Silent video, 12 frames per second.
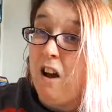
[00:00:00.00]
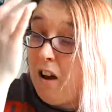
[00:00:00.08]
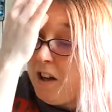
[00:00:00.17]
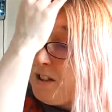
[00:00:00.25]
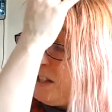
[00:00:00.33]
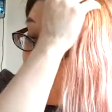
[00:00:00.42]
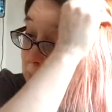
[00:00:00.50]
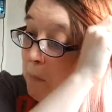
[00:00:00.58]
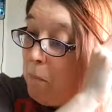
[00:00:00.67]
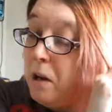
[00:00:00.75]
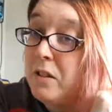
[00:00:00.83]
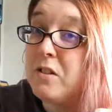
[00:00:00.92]
I did
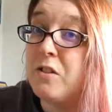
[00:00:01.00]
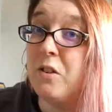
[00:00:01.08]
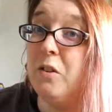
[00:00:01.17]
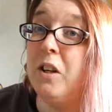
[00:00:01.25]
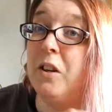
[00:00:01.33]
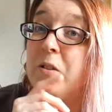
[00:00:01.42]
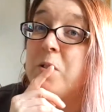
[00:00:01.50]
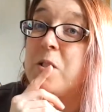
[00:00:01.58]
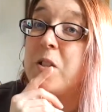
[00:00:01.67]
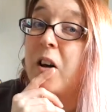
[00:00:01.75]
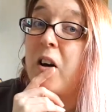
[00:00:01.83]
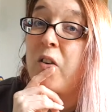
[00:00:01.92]
bust through a load of
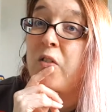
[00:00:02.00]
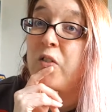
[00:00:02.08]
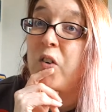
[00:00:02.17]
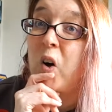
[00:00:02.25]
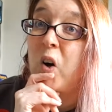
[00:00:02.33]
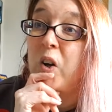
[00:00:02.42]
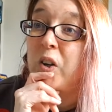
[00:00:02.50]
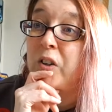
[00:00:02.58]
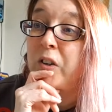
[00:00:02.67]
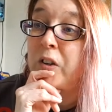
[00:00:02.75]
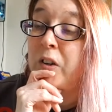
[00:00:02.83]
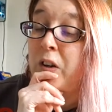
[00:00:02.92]
stuff
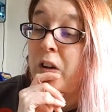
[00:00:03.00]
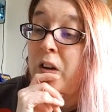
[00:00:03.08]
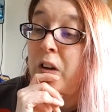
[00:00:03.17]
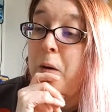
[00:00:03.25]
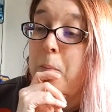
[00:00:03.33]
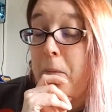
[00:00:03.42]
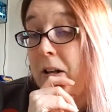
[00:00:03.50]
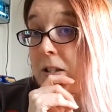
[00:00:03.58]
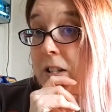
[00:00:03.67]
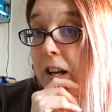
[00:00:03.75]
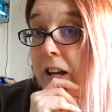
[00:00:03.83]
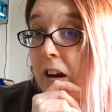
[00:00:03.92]
on
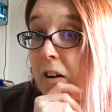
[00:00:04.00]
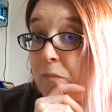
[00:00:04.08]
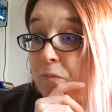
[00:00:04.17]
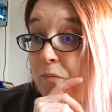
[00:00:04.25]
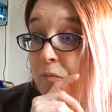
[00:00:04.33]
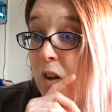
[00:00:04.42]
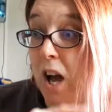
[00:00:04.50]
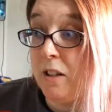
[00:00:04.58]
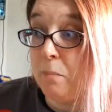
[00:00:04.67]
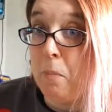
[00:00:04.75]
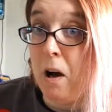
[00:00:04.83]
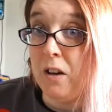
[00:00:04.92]
Monday. I had a
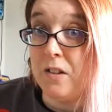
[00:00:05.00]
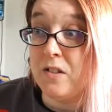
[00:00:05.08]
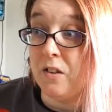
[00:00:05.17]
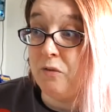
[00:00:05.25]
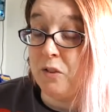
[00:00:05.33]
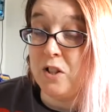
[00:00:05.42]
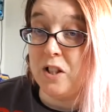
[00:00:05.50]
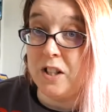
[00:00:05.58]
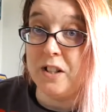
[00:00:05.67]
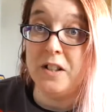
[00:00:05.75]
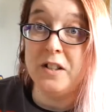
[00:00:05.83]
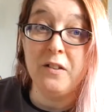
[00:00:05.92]
pile of stuff which
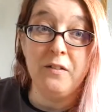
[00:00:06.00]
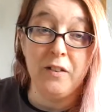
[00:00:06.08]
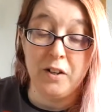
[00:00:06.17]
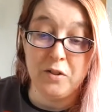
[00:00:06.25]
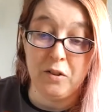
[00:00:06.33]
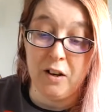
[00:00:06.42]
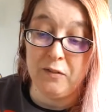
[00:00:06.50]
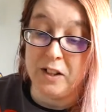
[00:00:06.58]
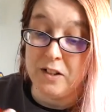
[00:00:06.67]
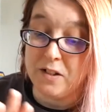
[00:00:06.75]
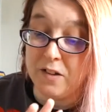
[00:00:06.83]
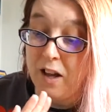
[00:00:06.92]
needed photographing,
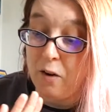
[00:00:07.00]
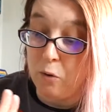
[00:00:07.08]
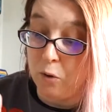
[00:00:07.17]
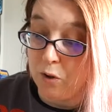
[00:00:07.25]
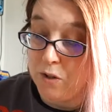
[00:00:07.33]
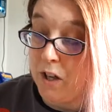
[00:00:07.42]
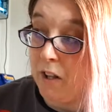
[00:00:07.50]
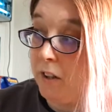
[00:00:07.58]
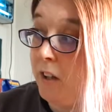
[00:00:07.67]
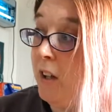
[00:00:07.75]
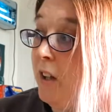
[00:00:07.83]
so that all got done.